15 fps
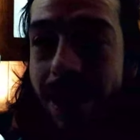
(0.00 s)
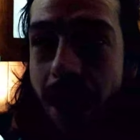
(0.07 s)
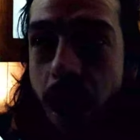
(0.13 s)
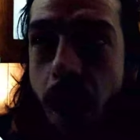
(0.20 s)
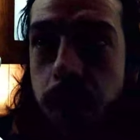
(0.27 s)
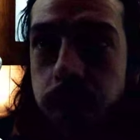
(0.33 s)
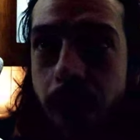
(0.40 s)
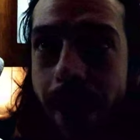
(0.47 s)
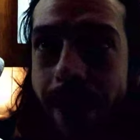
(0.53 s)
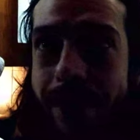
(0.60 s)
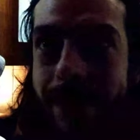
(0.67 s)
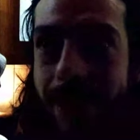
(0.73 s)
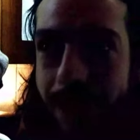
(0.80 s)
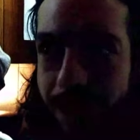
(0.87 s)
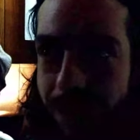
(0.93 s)
Offline.
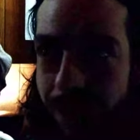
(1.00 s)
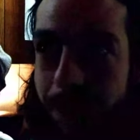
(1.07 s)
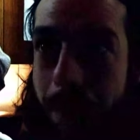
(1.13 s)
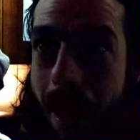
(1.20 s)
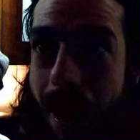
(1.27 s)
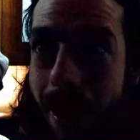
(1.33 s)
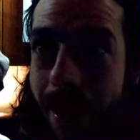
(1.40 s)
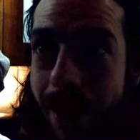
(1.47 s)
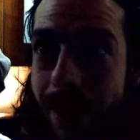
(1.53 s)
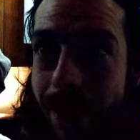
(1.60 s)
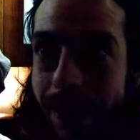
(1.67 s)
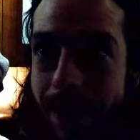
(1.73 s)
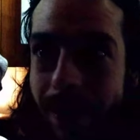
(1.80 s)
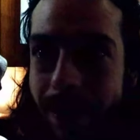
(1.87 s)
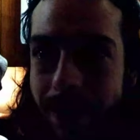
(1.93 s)
Goodbye.
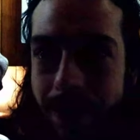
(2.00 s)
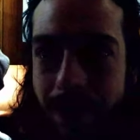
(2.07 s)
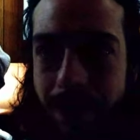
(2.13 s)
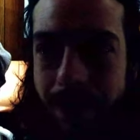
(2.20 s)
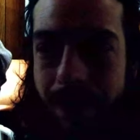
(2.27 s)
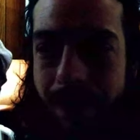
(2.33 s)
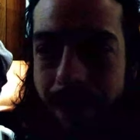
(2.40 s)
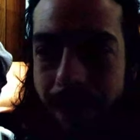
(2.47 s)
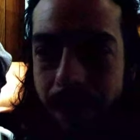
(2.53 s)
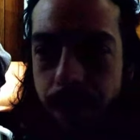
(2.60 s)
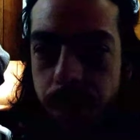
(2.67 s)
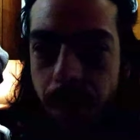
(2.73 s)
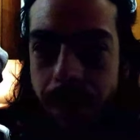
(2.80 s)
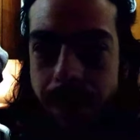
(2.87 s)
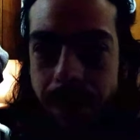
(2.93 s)
Unless I can
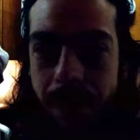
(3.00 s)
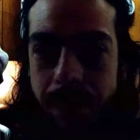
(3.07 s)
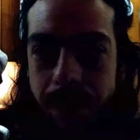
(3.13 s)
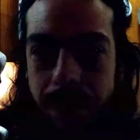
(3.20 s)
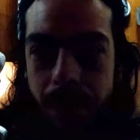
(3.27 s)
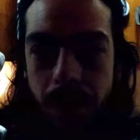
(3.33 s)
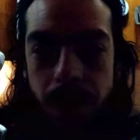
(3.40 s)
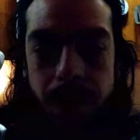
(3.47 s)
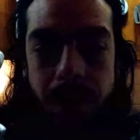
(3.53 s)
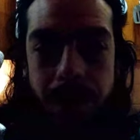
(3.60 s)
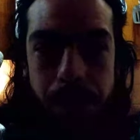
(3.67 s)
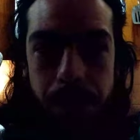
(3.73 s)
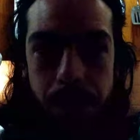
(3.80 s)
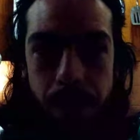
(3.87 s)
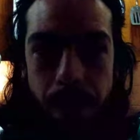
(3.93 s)
find another
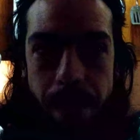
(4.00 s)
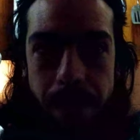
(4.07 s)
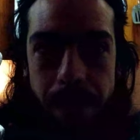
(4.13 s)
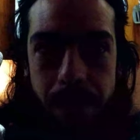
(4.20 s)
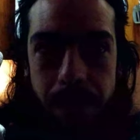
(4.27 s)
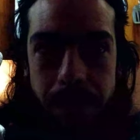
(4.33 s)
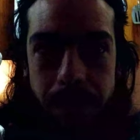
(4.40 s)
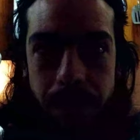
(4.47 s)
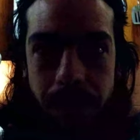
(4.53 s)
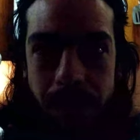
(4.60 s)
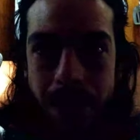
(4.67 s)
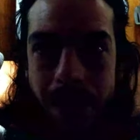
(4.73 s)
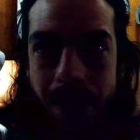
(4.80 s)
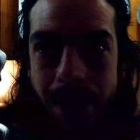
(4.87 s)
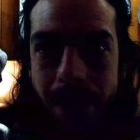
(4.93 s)
hosting provider, which
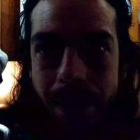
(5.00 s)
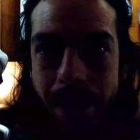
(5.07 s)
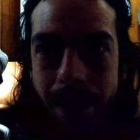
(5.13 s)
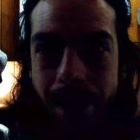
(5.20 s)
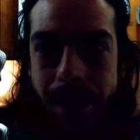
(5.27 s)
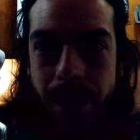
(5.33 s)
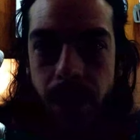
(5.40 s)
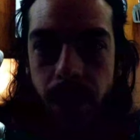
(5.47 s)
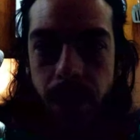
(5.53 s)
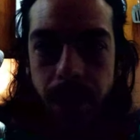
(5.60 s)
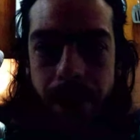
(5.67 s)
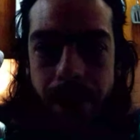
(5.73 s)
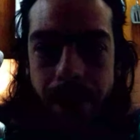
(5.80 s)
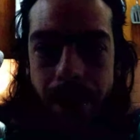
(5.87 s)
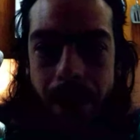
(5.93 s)
is going to
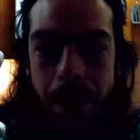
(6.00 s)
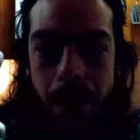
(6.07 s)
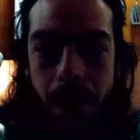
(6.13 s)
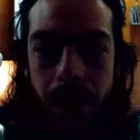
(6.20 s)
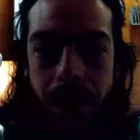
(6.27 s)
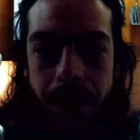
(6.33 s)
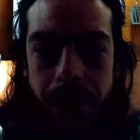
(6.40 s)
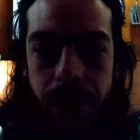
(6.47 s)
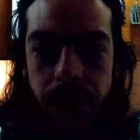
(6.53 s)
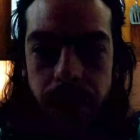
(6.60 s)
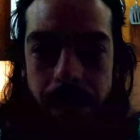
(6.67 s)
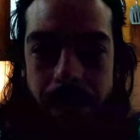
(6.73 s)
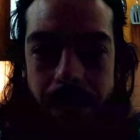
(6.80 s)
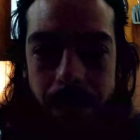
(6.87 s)
condemn all this shit.